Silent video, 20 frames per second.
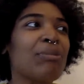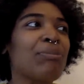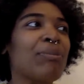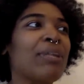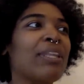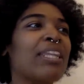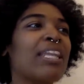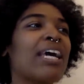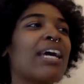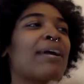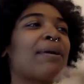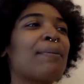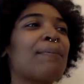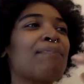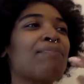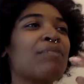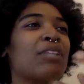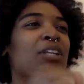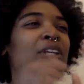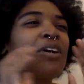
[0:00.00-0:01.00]
And like,
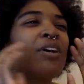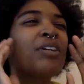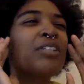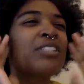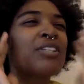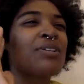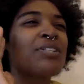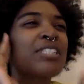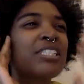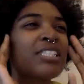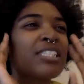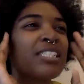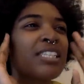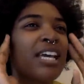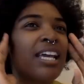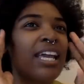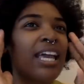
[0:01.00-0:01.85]
you know, so it's just like,